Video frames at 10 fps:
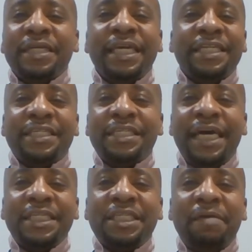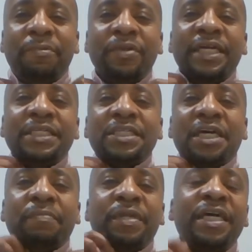It is that simple, ladies and
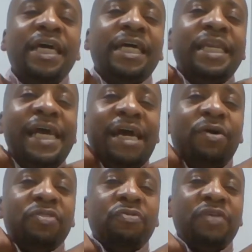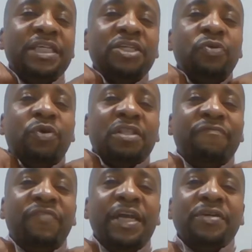gentlemen. Now, the reason you want
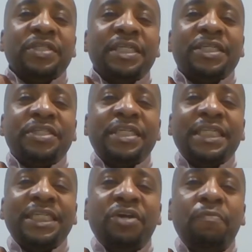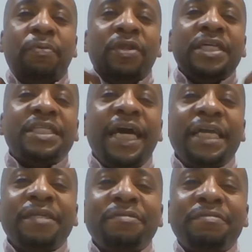the fingers is because that's how you pull it tight.